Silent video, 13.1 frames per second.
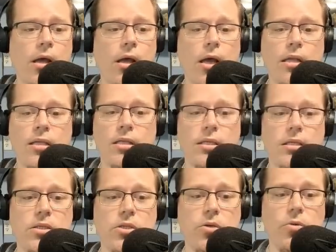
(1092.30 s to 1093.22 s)
it's
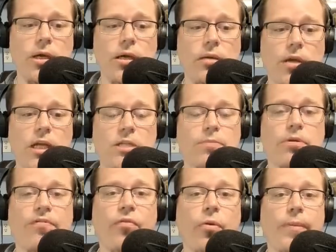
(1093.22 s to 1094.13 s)
doing, it's
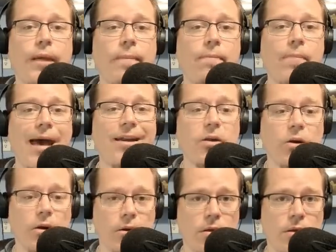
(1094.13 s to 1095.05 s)
performing
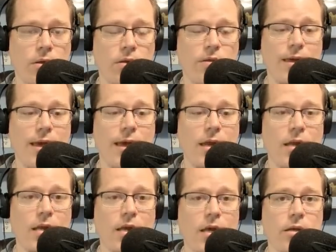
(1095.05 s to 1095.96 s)
better
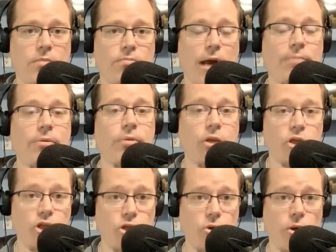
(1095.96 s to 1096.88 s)
than it probably
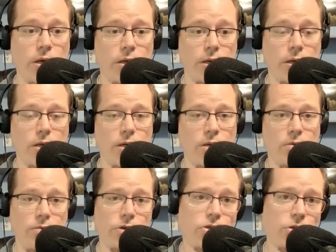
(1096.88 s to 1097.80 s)
should
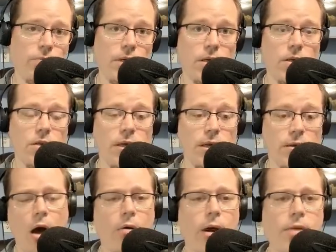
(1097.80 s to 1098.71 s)
which could be a good thing.
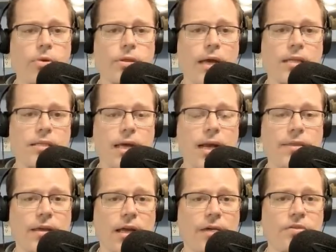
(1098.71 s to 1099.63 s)
All right, with that said, I
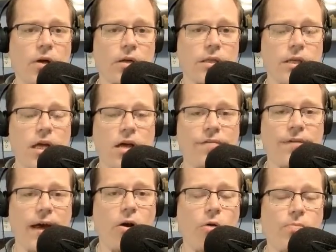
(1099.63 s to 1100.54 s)
think I've talked enough.
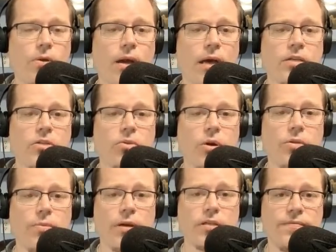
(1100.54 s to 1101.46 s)
I hope you guys enjoy
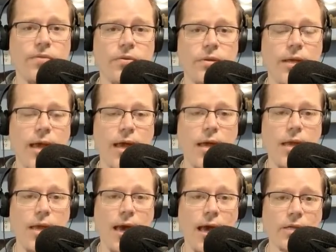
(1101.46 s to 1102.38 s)
the rest of your
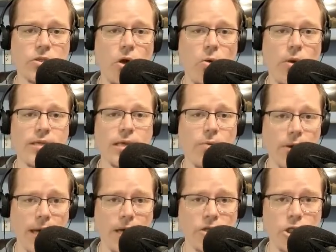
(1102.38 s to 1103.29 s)
day. As always, I will
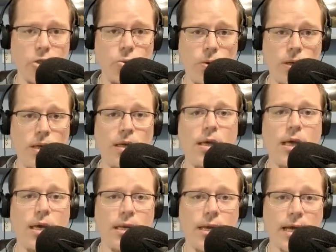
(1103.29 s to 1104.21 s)
catch you
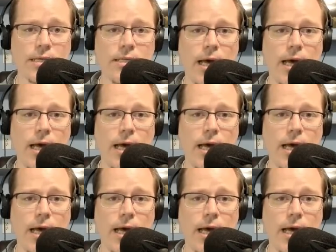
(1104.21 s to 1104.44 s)
next